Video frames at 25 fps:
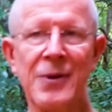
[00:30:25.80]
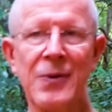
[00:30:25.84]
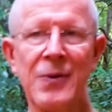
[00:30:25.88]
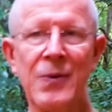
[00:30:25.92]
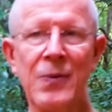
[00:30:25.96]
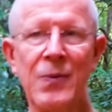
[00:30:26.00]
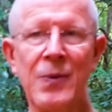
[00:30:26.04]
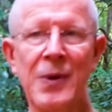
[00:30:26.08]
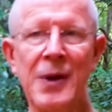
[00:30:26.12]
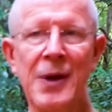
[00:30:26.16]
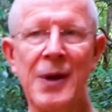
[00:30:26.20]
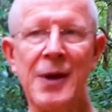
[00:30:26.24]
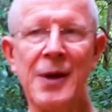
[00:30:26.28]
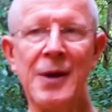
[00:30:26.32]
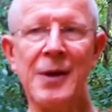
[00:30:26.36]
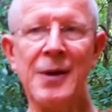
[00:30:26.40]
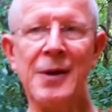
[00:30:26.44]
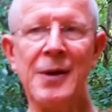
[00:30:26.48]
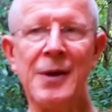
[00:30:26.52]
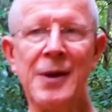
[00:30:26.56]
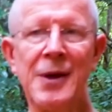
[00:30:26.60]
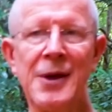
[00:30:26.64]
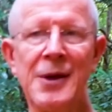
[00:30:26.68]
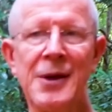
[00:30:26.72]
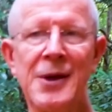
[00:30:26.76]
where
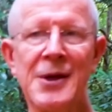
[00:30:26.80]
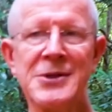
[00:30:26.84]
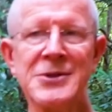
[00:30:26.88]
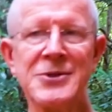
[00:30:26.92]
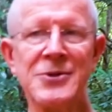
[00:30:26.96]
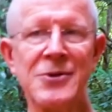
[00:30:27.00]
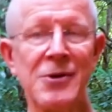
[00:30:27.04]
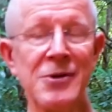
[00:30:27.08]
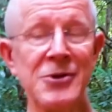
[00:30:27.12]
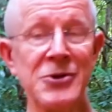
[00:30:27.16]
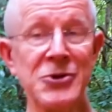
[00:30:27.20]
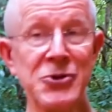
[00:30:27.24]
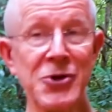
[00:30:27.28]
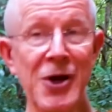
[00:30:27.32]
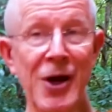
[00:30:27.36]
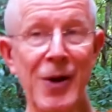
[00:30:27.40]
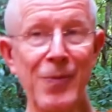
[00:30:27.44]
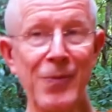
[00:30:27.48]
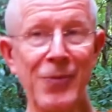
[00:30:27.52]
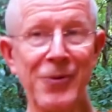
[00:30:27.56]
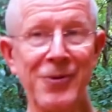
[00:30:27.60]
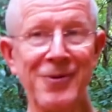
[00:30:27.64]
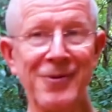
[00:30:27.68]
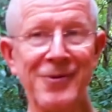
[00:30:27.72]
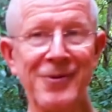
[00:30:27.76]
he does not
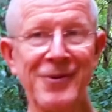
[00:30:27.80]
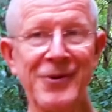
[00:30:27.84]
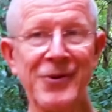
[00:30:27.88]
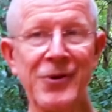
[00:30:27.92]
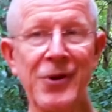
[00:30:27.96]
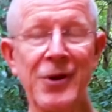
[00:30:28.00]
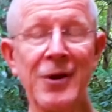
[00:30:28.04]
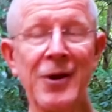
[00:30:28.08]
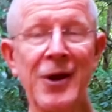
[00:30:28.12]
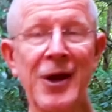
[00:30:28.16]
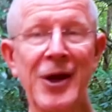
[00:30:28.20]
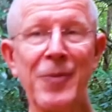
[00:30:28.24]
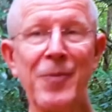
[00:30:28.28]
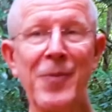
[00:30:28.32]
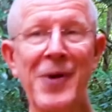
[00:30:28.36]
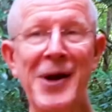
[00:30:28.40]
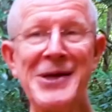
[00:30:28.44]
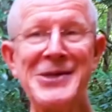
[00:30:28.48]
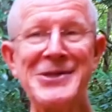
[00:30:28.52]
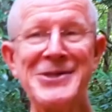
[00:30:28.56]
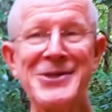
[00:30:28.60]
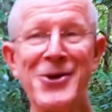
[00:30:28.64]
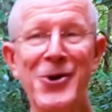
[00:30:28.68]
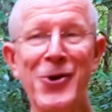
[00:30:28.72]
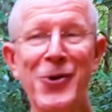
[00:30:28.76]
jump, not like
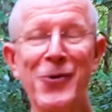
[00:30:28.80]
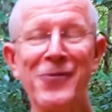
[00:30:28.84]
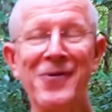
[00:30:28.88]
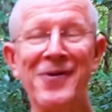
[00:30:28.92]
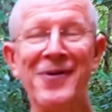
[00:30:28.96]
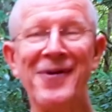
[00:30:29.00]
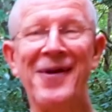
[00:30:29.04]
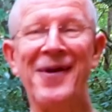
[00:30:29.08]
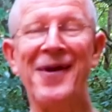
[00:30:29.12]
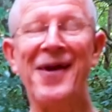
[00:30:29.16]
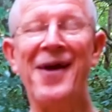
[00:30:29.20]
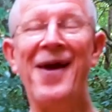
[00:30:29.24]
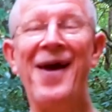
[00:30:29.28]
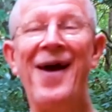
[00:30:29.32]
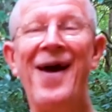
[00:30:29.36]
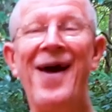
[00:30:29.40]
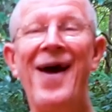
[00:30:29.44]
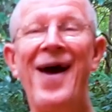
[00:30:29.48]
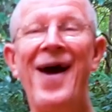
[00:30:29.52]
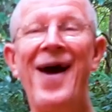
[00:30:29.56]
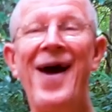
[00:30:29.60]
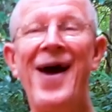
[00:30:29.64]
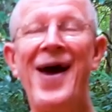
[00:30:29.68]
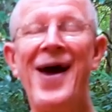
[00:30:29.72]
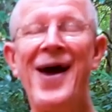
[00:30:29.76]
myself,
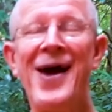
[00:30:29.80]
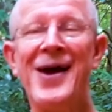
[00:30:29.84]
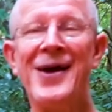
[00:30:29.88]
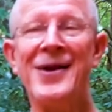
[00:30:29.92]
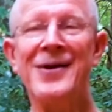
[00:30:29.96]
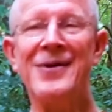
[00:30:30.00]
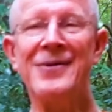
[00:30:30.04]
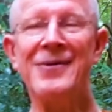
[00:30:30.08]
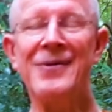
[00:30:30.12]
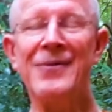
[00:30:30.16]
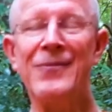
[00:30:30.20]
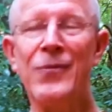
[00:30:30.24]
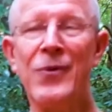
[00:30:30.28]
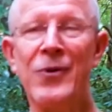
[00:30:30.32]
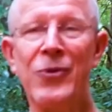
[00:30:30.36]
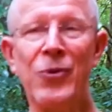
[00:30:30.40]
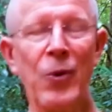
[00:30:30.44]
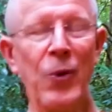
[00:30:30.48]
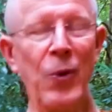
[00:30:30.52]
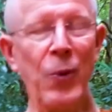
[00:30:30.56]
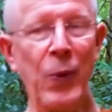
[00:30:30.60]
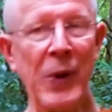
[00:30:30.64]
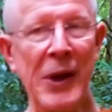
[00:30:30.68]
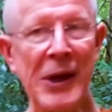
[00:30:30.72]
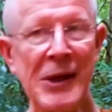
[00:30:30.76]
and with
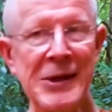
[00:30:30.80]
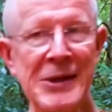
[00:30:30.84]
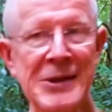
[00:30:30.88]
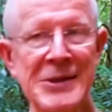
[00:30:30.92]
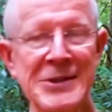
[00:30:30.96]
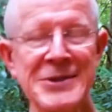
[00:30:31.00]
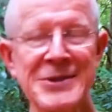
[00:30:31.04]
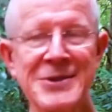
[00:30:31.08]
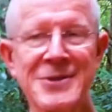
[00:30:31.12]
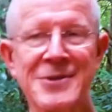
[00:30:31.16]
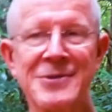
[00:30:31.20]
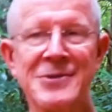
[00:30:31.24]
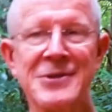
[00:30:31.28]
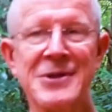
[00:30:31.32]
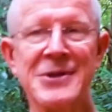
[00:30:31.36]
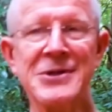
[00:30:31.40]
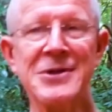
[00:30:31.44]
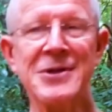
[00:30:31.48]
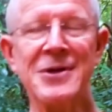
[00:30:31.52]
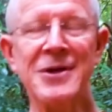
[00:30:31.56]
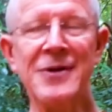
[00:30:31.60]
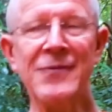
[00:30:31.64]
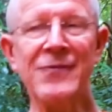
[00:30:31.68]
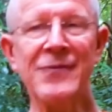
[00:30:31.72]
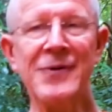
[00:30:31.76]
awareness
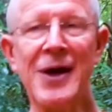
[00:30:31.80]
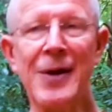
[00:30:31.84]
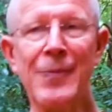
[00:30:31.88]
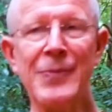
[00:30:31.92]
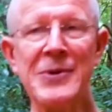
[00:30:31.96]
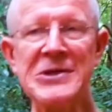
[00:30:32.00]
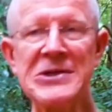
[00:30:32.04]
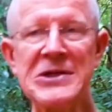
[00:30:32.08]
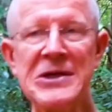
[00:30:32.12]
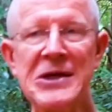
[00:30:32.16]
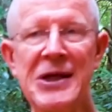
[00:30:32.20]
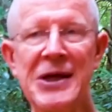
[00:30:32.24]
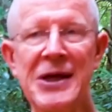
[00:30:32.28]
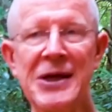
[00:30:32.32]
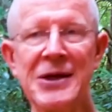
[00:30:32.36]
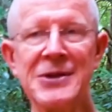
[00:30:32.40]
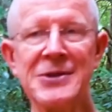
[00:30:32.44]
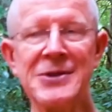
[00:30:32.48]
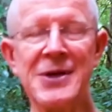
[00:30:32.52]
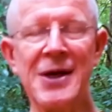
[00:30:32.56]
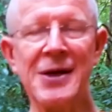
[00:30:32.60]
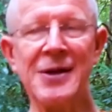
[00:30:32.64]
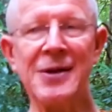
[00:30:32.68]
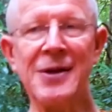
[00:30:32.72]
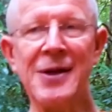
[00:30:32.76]
just lift up his leg,
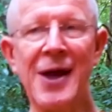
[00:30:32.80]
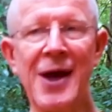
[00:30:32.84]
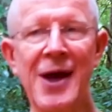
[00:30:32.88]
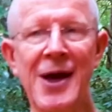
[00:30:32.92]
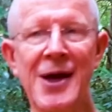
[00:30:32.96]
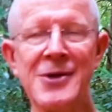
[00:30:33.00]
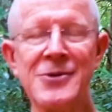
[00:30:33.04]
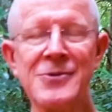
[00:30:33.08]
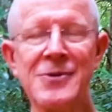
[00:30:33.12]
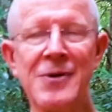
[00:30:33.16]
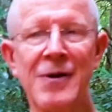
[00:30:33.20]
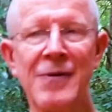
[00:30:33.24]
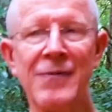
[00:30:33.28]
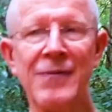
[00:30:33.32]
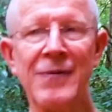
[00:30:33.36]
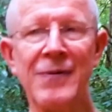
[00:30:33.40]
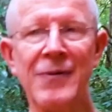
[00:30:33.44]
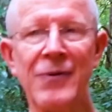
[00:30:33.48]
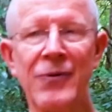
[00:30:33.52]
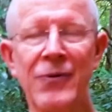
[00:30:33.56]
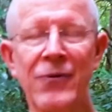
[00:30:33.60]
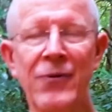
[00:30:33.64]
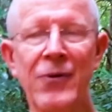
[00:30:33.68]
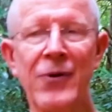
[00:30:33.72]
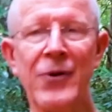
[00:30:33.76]
take the ant off
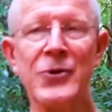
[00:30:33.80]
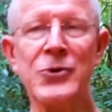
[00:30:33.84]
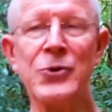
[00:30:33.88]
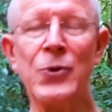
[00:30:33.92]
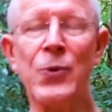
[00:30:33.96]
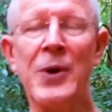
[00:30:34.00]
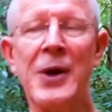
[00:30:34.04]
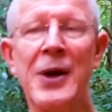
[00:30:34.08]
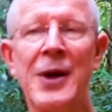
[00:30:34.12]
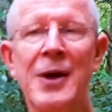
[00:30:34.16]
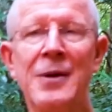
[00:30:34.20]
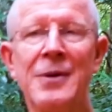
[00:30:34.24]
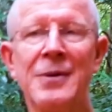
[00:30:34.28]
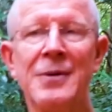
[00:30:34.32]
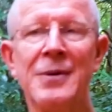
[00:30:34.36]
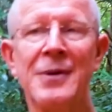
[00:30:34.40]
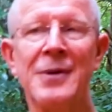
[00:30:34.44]
and throw it away.